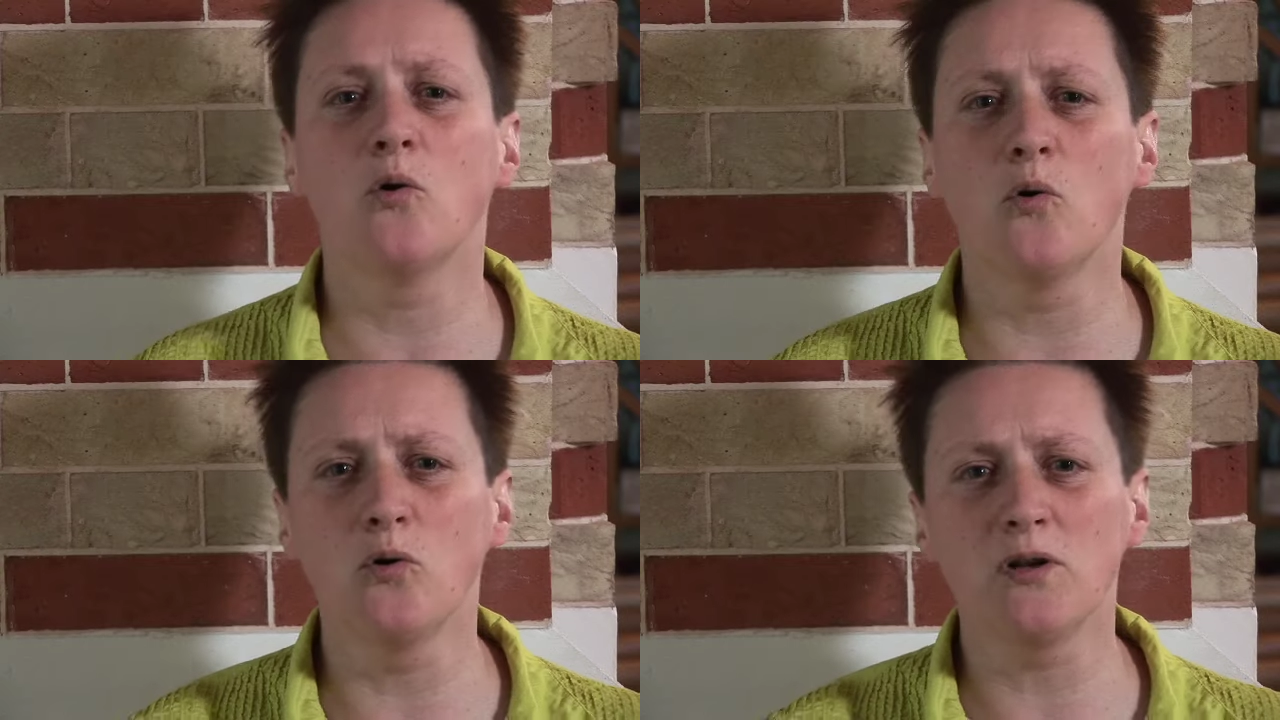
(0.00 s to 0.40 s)

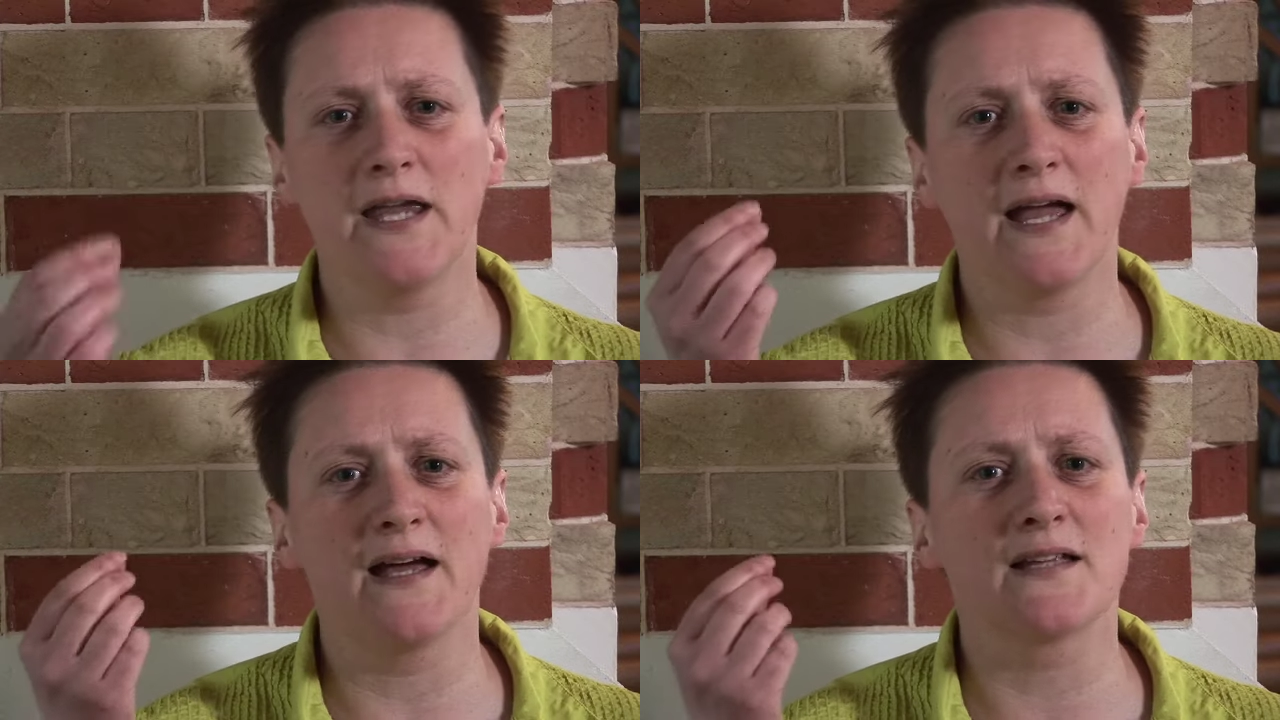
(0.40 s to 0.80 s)
All
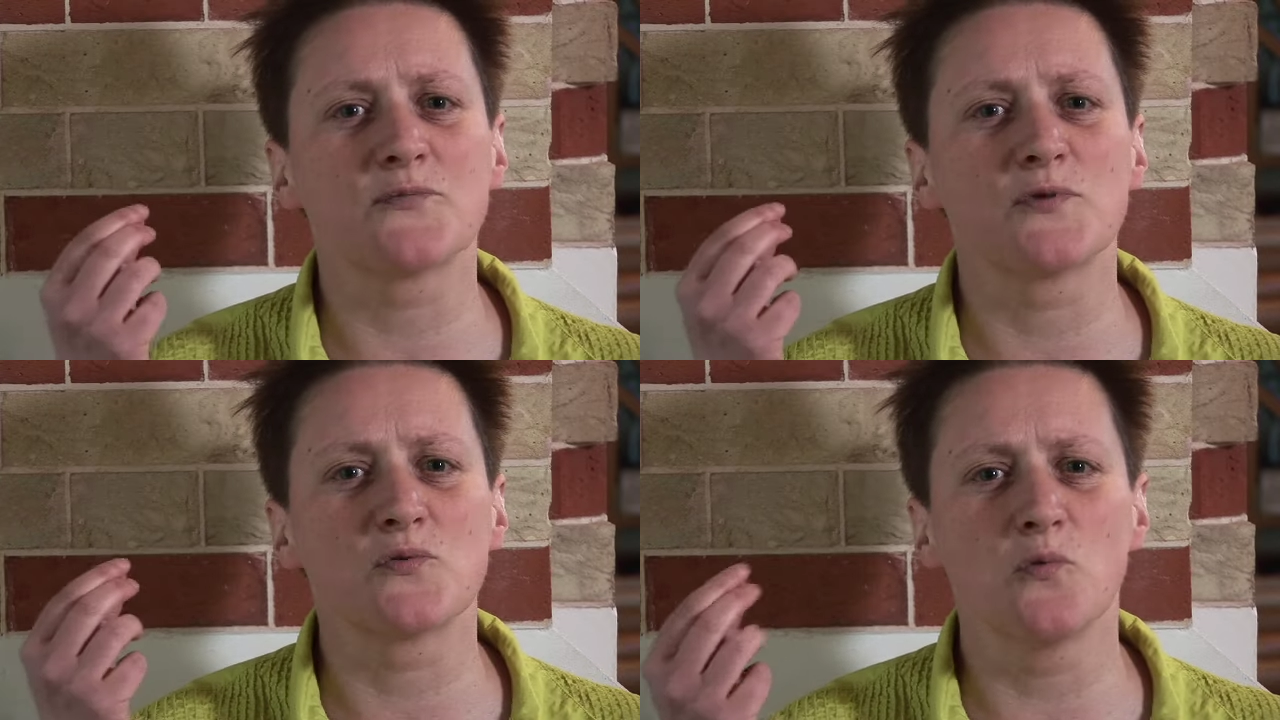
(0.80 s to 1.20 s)
he
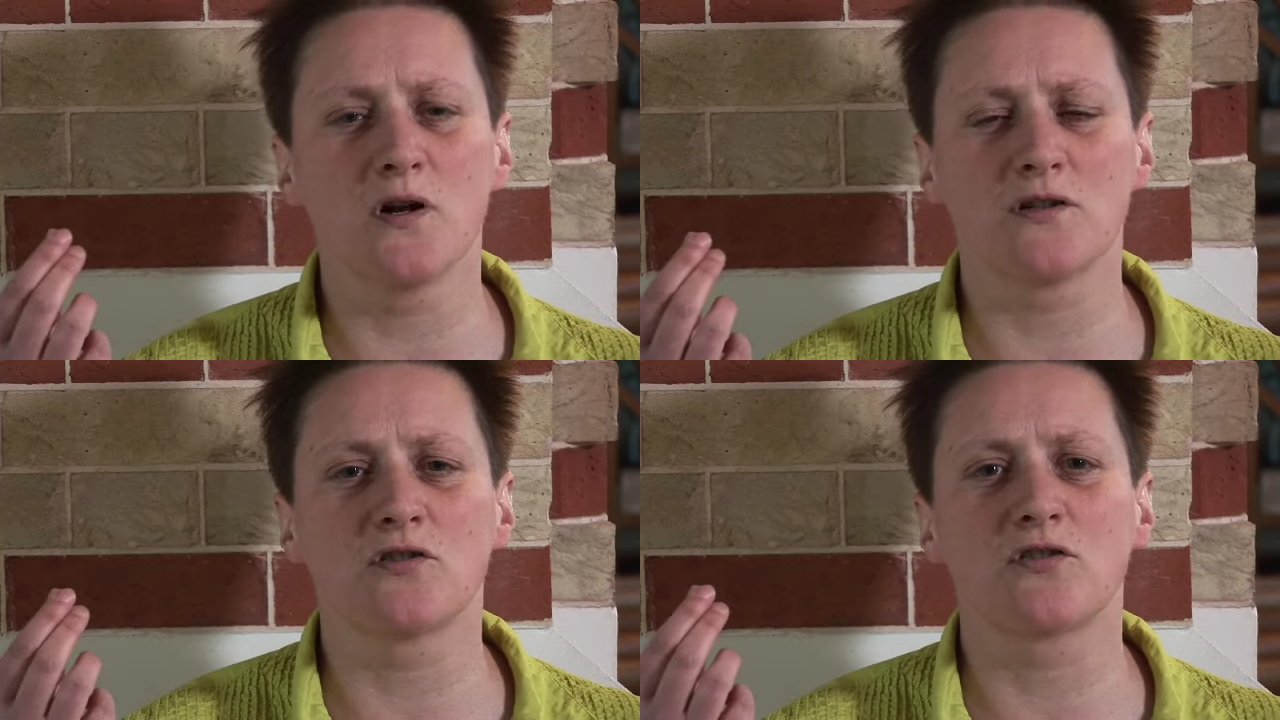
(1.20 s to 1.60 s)
had was
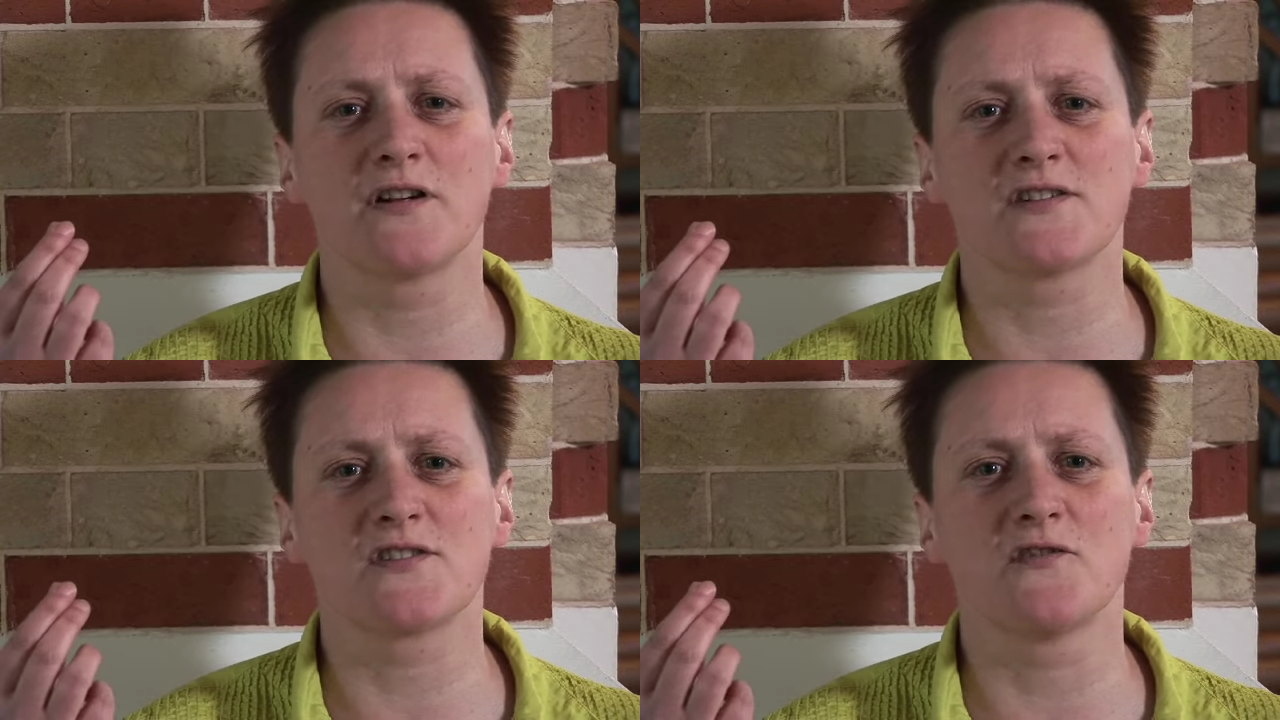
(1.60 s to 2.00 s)
one
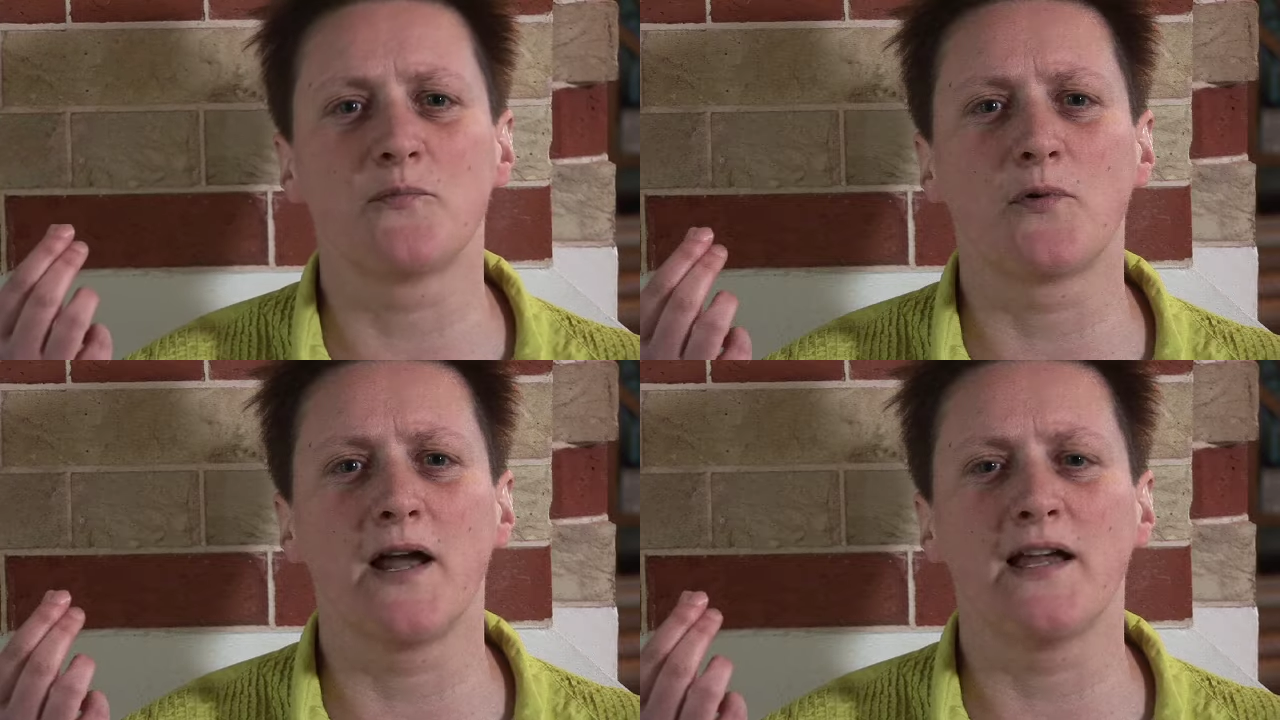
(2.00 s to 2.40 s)
crust
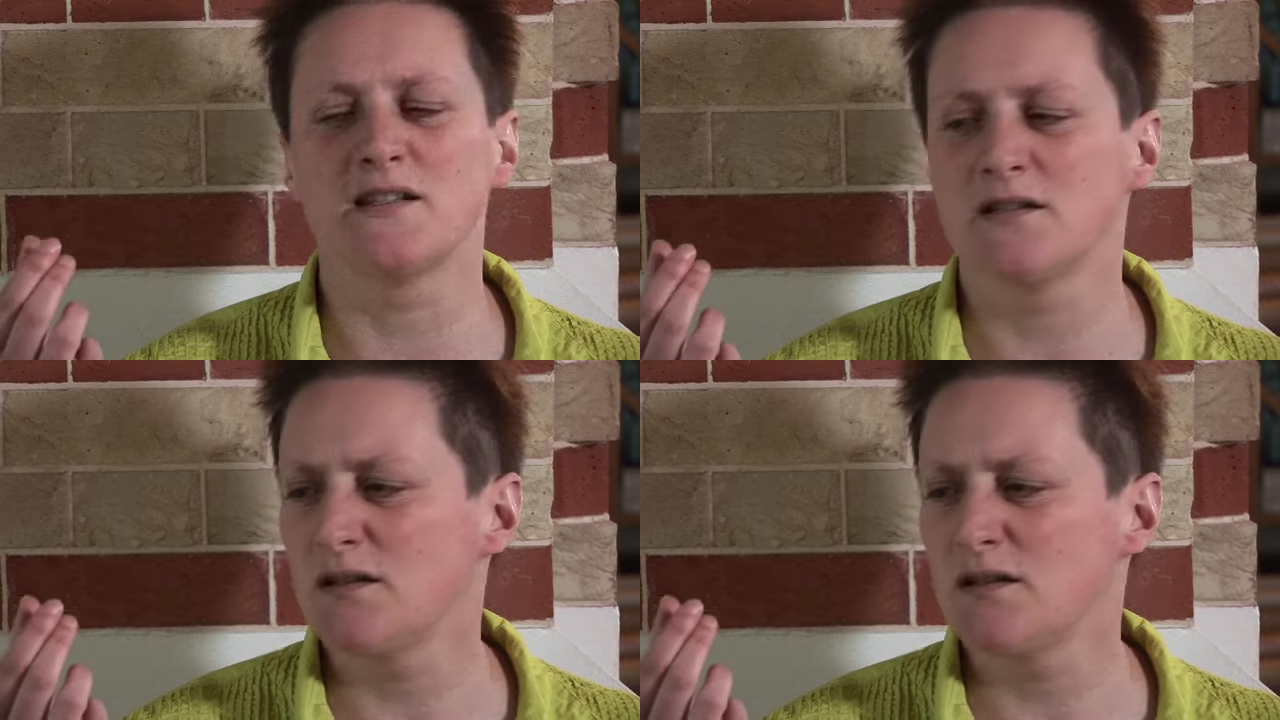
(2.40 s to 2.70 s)
of bread,